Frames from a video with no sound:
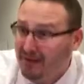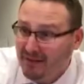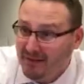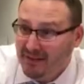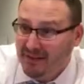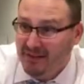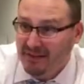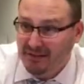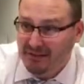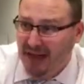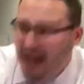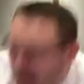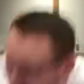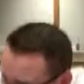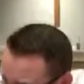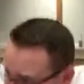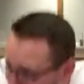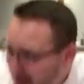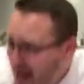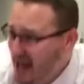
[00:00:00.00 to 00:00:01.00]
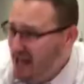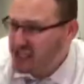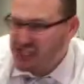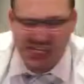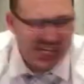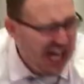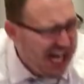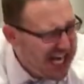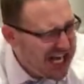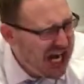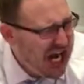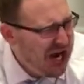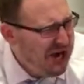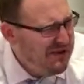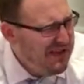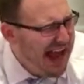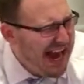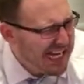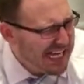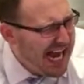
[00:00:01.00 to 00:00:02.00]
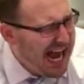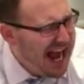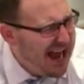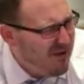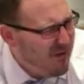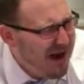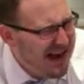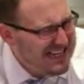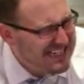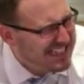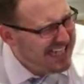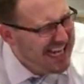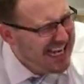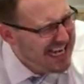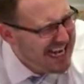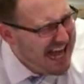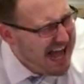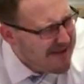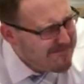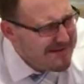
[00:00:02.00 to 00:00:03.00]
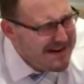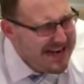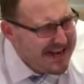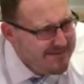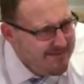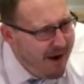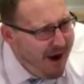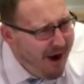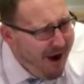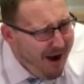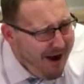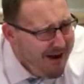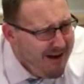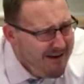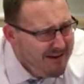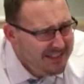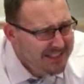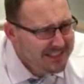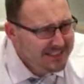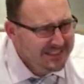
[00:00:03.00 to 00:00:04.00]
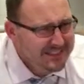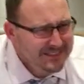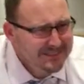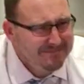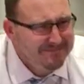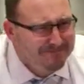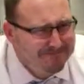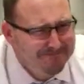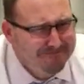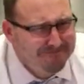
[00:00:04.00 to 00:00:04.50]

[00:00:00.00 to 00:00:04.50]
Amen. Hey, man, she knew that guy wasn't getting up anymore. Yes.